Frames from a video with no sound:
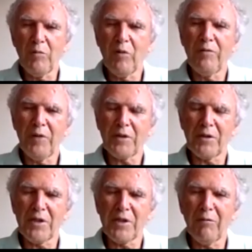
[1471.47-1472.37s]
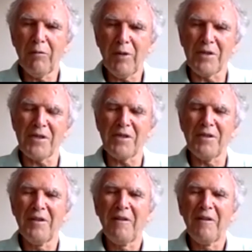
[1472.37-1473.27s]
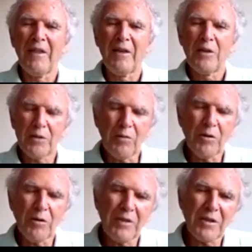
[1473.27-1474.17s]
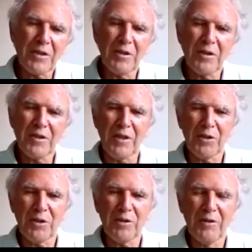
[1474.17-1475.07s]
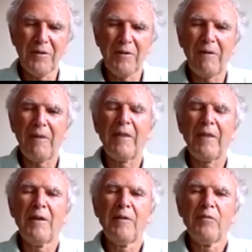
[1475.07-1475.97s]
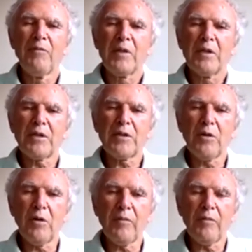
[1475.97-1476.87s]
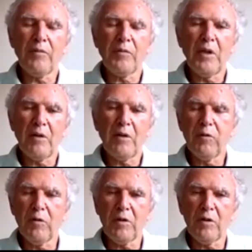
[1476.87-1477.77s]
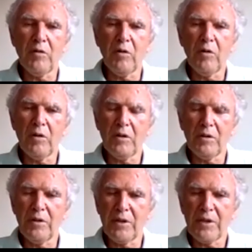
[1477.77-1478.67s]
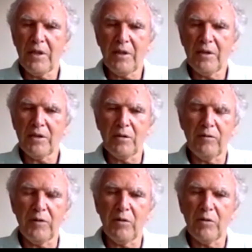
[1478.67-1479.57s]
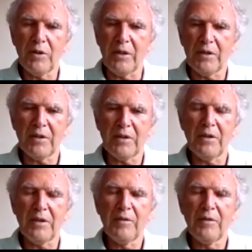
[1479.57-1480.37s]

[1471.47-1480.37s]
vectors have 1s. So this is intersection. So therefore, all results of our tests